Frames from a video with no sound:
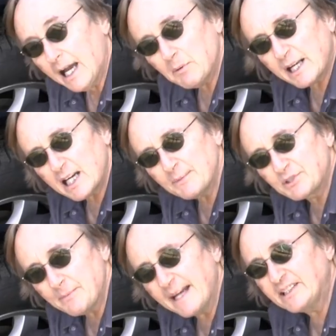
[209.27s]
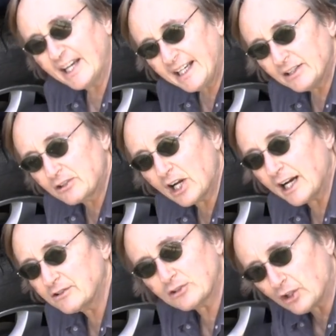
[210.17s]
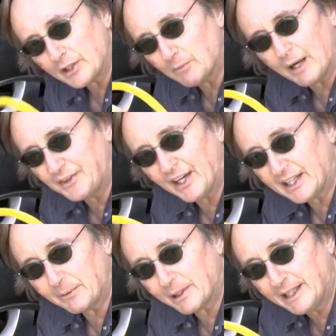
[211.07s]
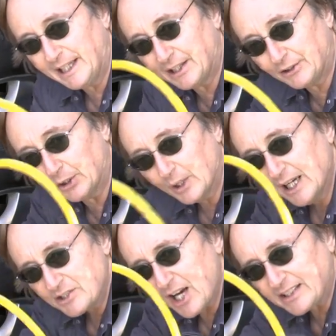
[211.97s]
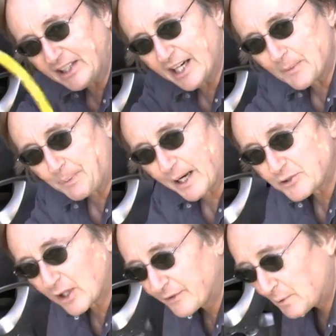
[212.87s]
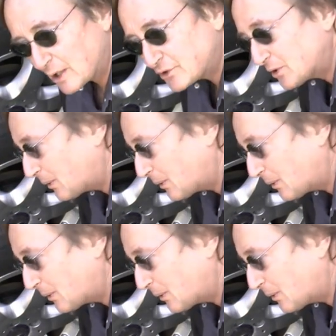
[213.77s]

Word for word: And when it comes to maintaining your tires, there's only one thing you really need to do. Check the air pressure every once